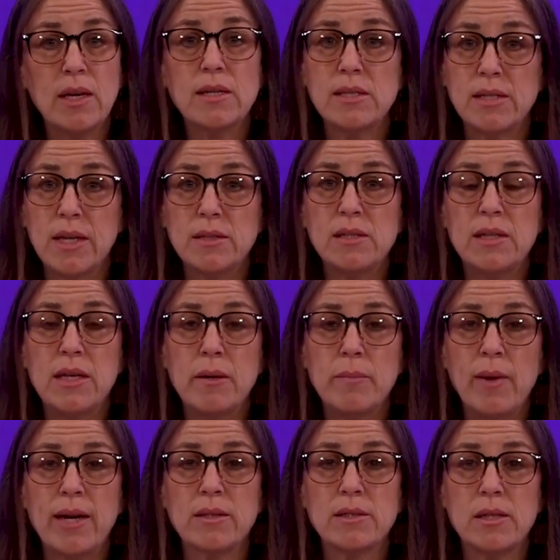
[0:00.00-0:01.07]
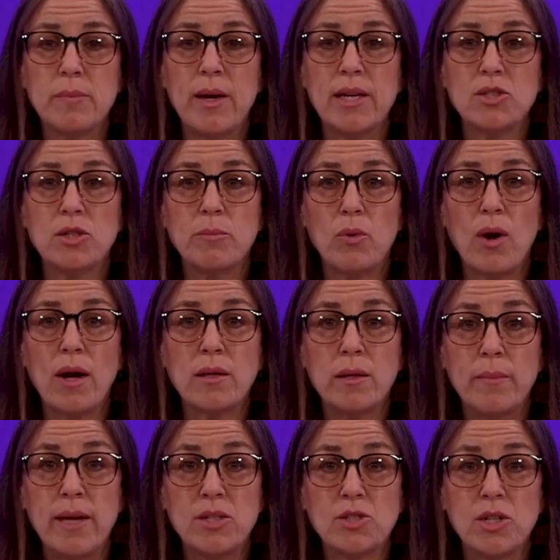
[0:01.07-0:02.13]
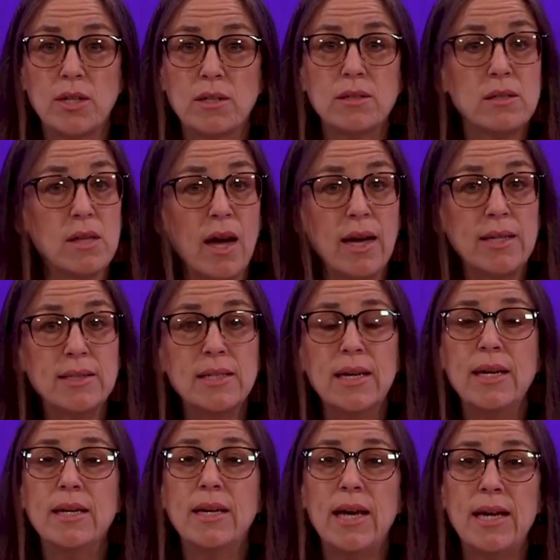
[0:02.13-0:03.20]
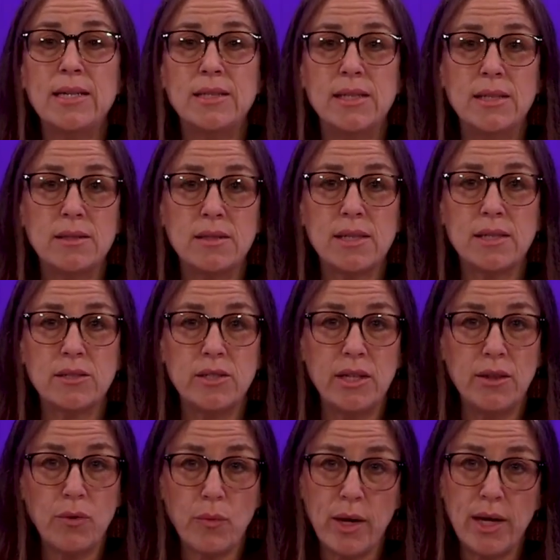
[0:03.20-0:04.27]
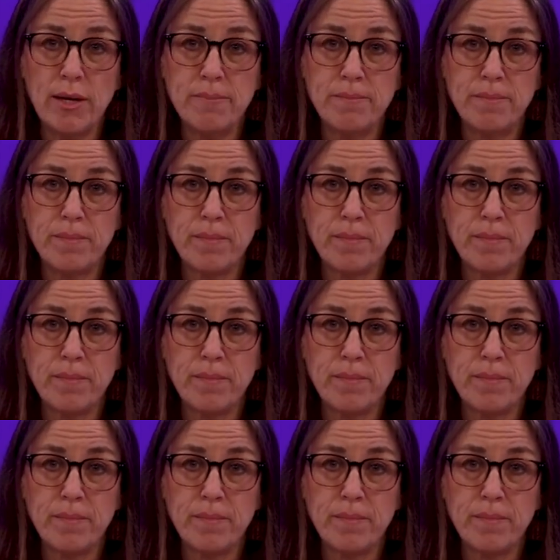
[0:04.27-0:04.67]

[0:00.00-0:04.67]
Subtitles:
since the Emancipation Proclamation signed in 1863,